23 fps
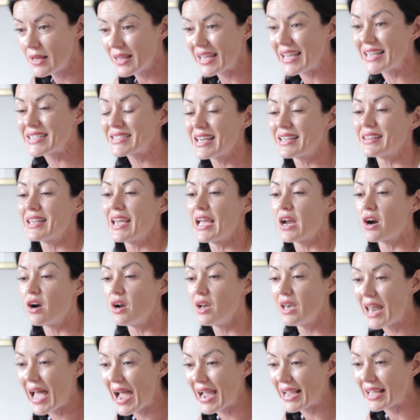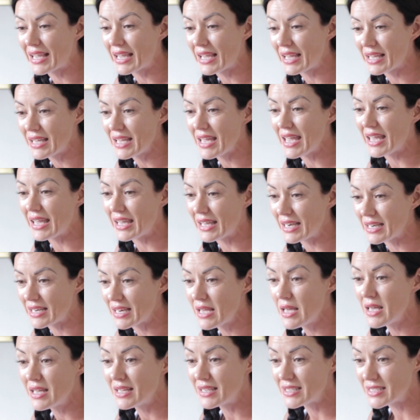is that they are lacking
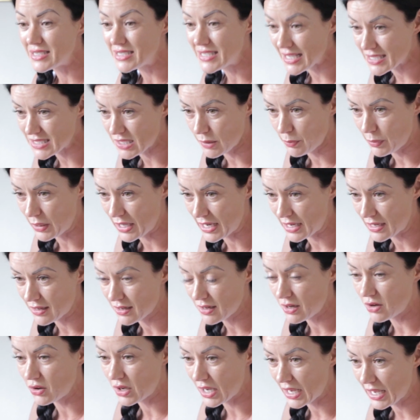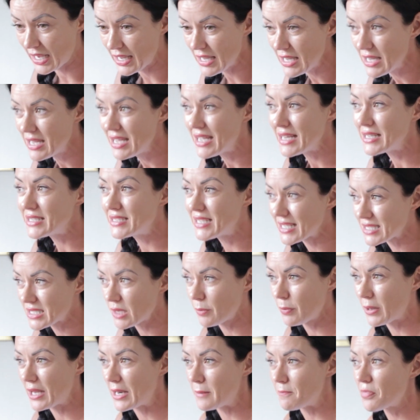in discipline, okay?
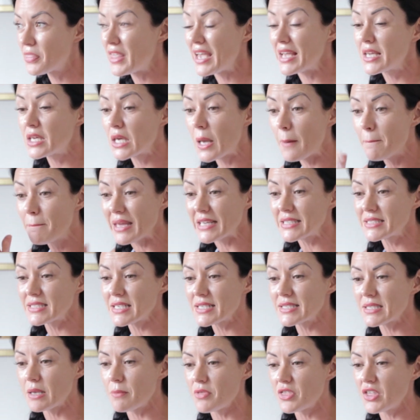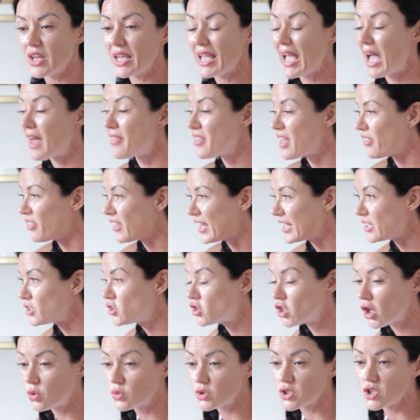Discipline. They commit to something and then they
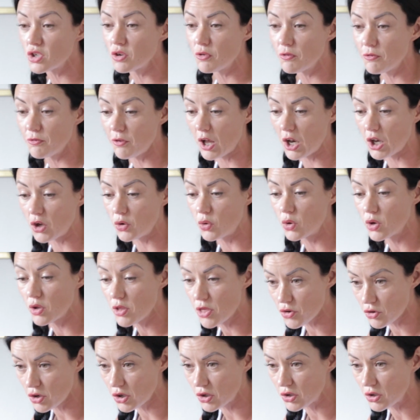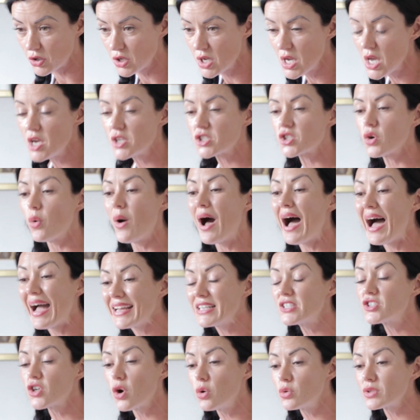don't follow through. So
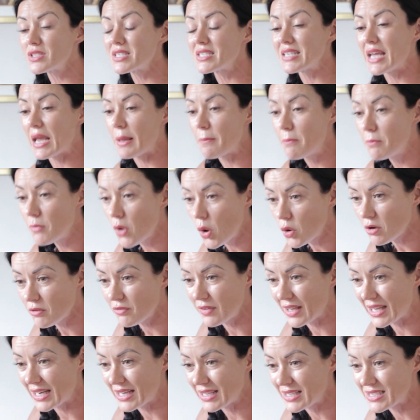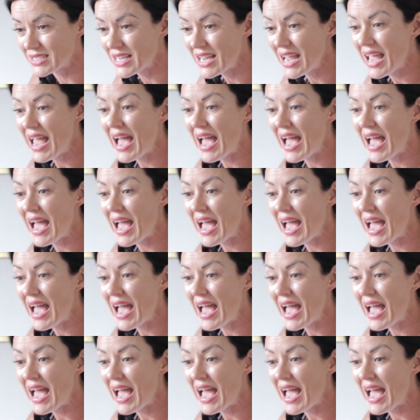I don't stay motivated,